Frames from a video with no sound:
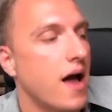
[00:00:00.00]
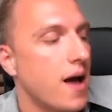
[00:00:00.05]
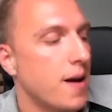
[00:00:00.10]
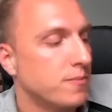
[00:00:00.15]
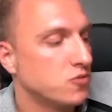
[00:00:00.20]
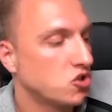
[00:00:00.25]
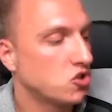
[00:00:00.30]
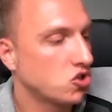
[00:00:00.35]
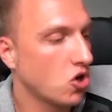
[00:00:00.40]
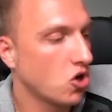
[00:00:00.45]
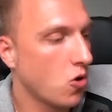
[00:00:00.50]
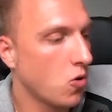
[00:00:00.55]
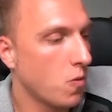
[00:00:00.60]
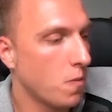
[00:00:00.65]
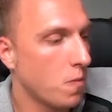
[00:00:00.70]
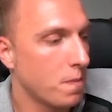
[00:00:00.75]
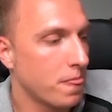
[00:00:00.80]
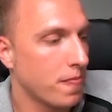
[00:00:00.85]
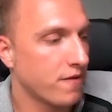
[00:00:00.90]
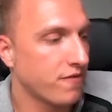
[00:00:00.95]

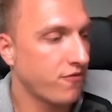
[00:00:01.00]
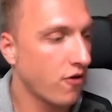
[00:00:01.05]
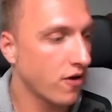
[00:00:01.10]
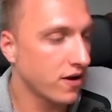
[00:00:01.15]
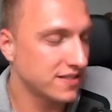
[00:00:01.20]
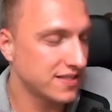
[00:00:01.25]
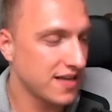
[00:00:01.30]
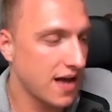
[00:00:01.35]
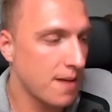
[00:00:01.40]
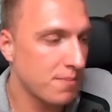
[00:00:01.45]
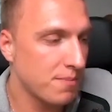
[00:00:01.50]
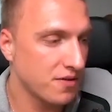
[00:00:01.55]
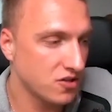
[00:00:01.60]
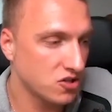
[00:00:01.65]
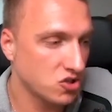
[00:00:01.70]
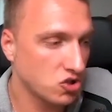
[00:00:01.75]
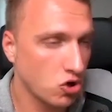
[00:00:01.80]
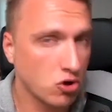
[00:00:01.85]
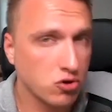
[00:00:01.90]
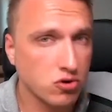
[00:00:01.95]
So, for example, the
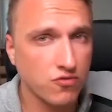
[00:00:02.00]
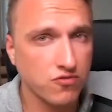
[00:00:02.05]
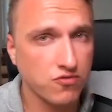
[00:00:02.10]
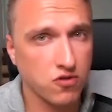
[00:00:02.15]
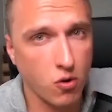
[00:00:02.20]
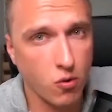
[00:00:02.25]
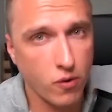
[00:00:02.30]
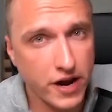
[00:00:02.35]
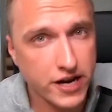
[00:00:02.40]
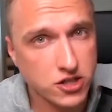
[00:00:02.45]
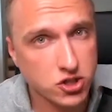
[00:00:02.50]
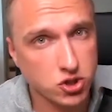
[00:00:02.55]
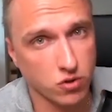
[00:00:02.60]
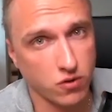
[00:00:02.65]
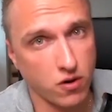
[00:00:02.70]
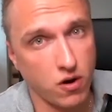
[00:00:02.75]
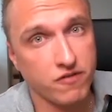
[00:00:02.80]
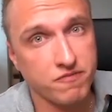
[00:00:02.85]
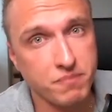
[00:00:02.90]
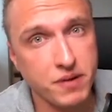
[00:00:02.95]
stock to flow
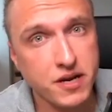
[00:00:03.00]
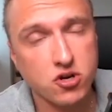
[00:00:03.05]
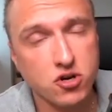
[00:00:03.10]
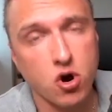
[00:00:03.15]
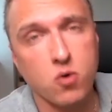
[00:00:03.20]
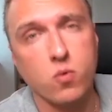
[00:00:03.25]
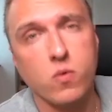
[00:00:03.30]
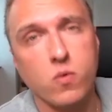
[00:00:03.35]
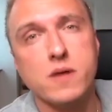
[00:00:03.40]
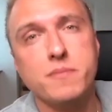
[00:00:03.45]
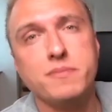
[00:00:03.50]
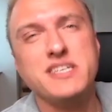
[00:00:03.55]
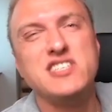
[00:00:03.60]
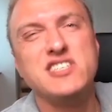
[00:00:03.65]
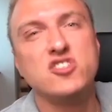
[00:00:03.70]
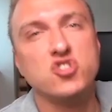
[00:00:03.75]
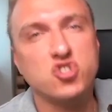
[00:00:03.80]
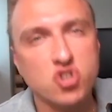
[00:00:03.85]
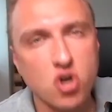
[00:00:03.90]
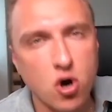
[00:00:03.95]
ratio of Bitcoin will be
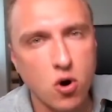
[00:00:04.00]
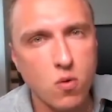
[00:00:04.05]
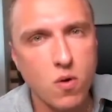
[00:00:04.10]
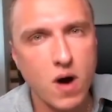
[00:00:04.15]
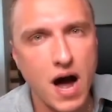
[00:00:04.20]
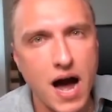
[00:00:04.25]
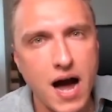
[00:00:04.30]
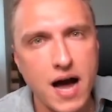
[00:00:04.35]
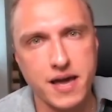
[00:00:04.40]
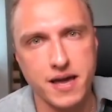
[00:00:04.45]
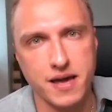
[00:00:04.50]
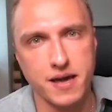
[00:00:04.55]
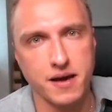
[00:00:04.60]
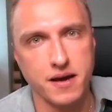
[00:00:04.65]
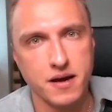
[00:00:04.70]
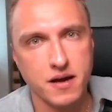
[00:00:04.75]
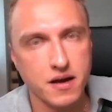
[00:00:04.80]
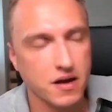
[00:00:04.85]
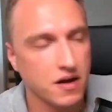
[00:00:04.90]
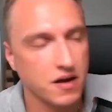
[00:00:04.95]
so high,
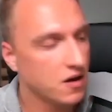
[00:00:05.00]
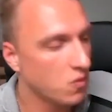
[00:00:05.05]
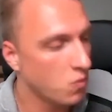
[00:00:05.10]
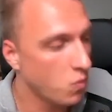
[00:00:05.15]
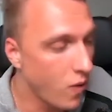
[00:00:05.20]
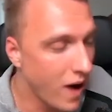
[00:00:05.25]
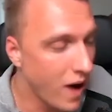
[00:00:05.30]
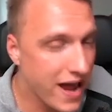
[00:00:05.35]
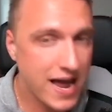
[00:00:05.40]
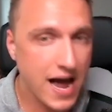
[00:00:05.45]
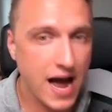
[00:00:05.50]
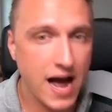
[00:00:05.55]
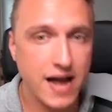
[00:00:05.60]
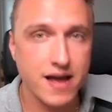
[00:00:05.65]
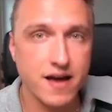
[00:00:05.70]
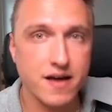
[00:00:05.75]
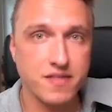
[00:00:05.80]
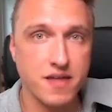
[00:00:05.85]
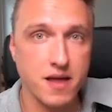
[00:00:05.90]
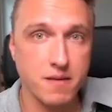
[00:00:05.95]
way
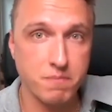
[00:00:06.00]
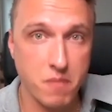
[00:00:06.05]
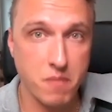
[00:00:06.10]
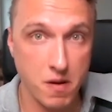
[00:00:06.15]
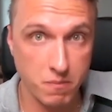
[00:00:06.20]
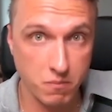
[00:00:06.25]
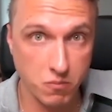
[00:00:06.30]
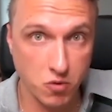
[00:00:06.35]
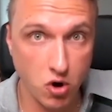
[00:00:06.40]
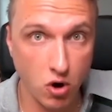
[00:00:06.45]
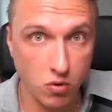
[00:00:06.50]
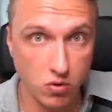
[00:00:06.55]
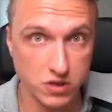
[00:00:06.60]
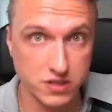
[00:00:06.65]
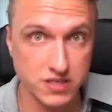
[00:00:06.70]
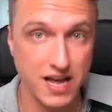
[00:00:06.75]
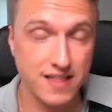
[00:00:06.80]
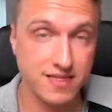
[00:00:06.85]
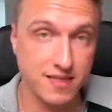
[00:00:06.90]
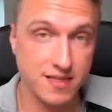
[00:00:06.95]
higher than
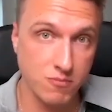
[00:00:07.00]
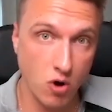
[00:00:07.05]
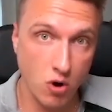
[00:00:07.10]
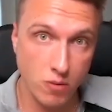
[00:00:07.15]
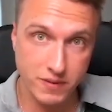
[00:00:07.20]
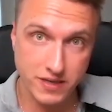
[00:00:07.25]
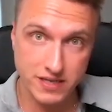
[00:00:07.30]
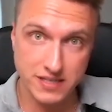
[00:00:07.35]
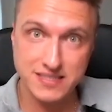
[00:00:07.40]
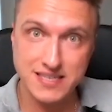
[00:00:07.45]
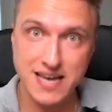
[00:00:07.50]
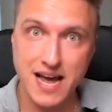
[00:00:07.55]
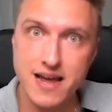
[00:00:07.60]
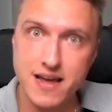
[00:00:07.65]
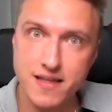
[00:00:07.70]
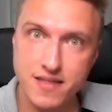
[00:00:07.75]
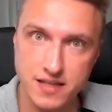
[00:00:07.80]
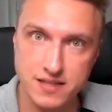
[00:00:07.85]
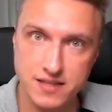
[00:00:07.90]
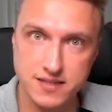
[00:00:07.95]
gold. At the moment, it's
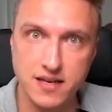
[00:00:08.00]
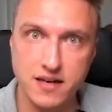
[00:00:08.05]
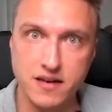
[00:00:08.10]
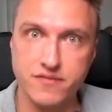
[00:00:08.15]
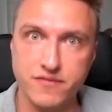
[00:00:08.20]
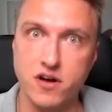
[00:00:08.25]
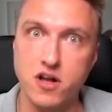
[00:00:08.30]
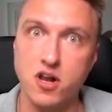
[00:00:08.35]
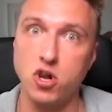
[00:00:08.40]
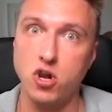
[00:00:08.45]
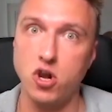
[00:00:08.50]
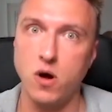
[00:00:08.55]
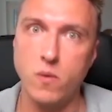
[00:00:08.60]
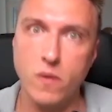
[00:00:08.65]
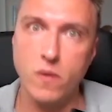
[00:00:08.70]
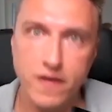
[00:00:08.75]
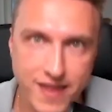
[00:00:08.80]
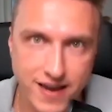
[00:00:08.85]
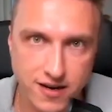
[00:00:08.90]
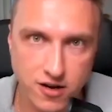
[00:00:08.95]
higher than silver,
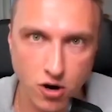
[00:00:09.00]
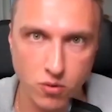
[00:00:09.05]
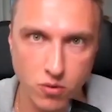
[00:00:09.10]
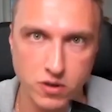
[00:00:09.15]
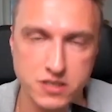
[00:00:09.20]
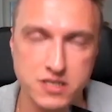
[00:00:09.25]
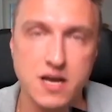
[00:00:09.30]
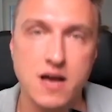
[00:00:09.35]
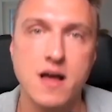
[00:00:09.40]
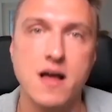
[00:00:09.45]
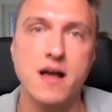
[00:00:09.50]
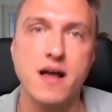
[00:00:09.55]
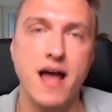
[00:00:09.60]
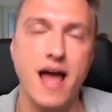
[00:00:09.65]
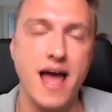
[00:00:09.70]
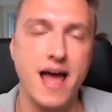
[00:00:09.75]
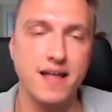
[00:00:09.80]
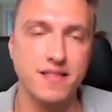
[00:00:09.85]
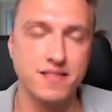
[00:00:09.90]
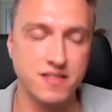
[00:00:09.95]
lower than gold.
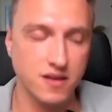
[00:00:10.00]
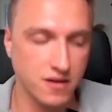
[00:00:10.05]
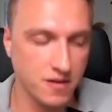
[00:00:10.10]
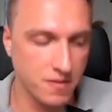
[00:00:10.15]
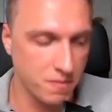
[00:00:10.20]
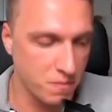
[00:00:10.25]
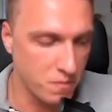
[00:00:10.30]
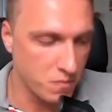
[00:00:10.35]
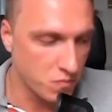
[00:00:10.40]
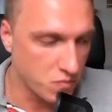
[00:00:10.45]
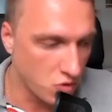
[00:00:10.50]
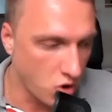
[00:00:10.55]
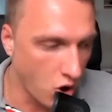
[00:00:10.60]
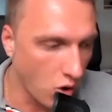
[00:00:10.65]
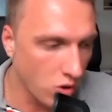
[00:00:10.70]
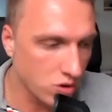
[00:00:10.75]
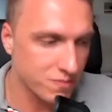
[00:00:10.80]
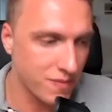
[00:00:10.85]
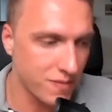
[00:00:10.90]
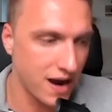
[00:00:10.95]
And the
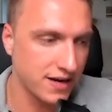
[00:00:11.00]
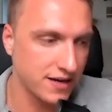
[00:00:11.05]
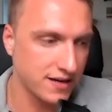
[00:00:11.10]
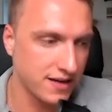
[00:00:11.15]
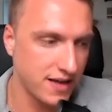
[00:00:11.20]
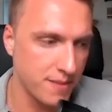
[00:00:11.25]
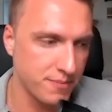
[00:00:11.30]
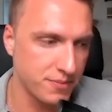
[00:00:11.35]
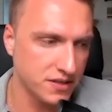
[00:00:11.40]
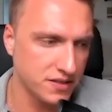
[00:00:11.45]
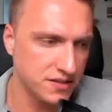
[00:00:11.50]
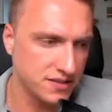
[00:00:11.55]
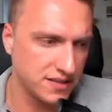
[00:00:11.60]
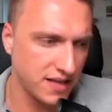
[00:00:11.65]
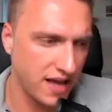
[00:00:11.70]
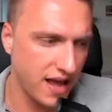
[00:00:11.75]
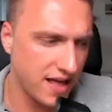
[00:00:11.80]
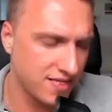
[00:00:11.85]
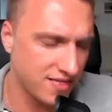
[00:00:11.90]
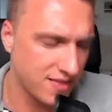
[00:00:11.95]
gold market cap is
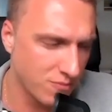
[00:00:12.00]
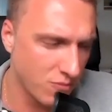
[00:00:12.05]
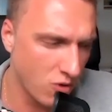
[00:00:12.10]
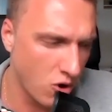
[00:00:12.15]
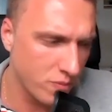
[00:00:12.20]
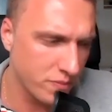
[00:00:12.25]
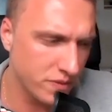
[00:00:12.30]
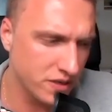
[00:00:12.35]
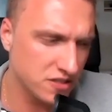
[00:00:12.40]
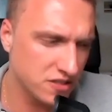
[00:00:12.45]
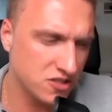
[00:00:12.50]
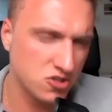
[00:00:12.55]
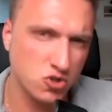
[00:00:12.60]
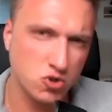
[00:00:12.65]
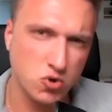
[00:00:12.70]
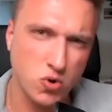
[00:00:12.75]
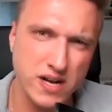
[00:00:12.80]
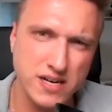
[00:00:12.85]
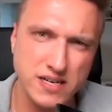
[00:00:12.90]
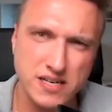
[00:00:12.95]
at the moment
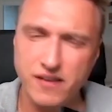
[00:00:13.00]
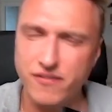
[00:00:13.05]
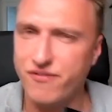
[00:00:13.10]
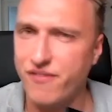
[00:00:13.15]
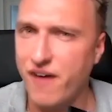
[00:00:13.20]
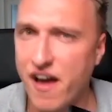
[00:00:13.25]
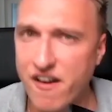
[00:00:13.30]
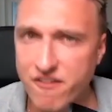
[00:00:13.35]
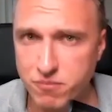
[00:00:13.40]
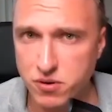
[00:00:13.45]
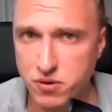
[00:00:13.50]
25